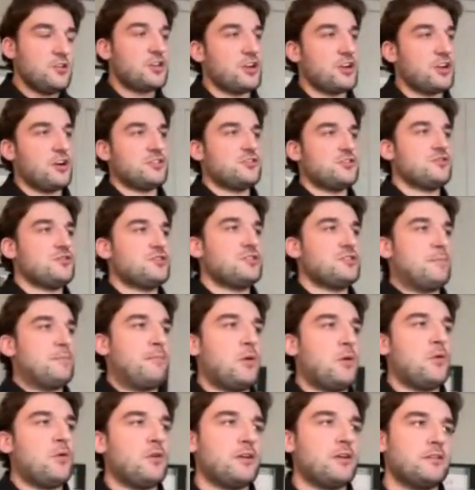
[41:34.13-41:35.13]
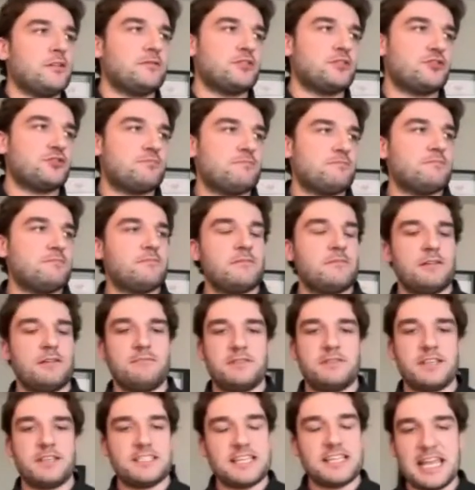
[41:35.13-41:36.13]
you can also support
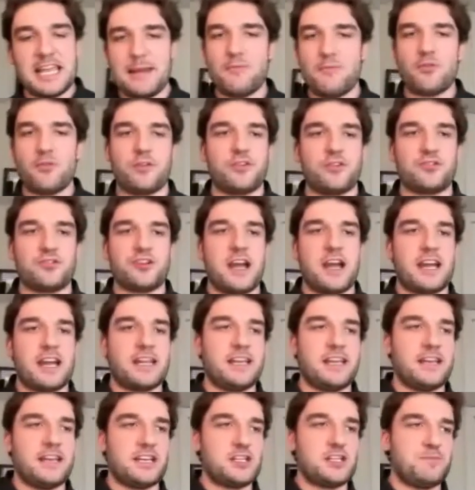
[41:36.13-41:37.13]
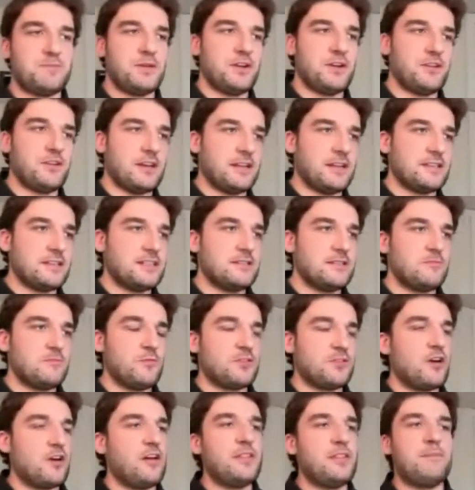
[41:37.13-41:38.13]
the same order tracking experience
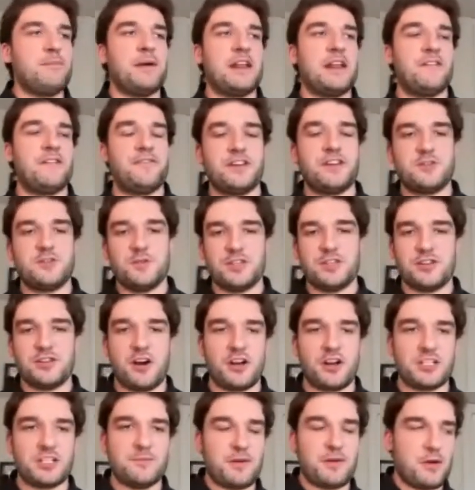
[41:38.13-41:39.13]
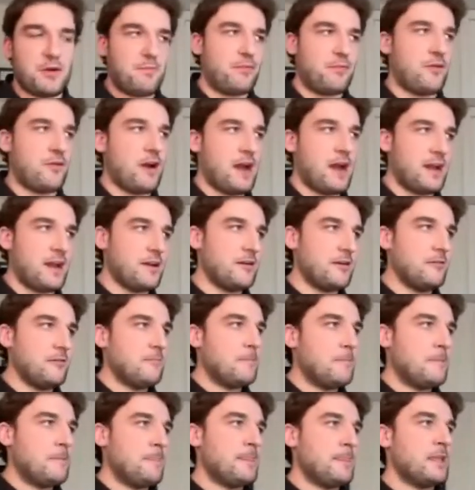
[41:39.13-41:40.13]
with all the benefits we talked about
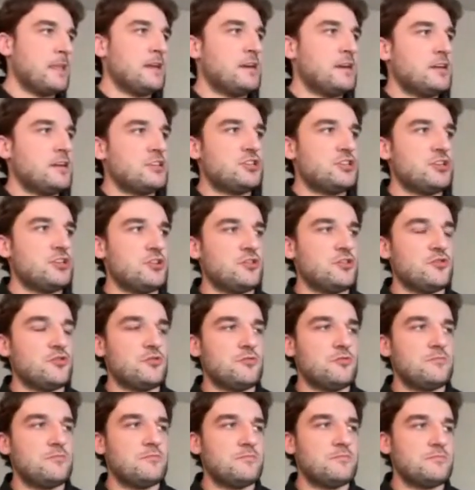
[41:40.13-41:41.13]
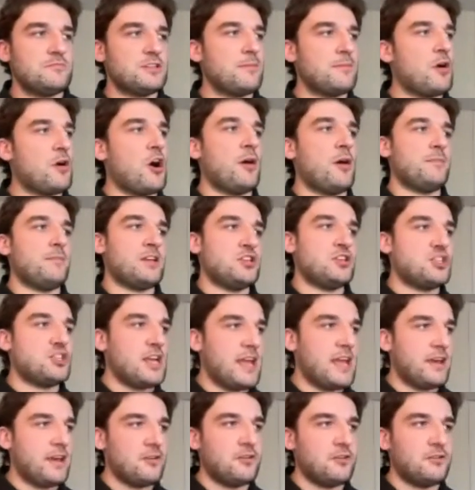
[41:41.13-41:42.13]
prior to some
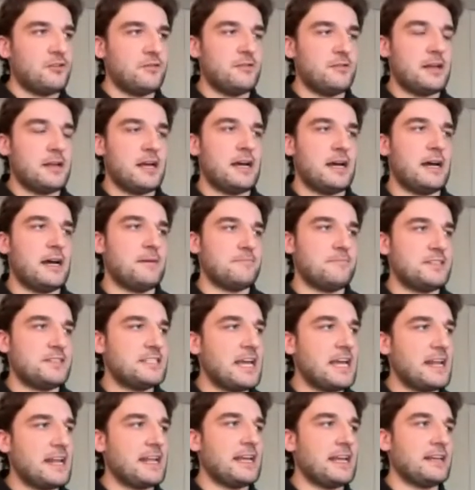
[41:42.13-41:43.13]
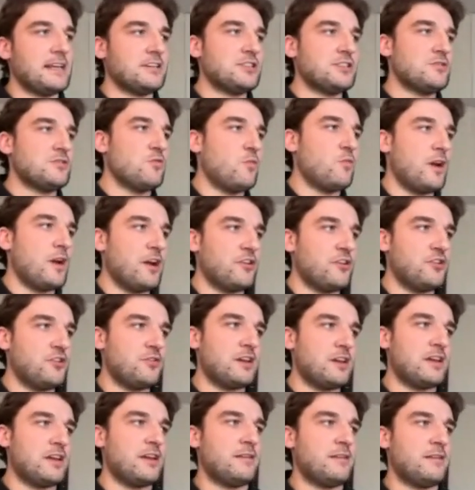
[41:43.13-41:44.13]
omni-channel settings where
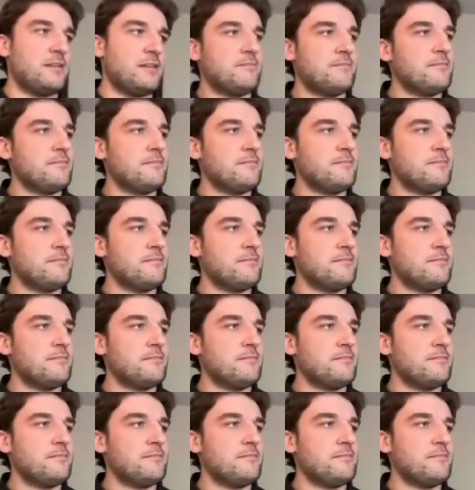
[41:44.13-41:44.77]
you can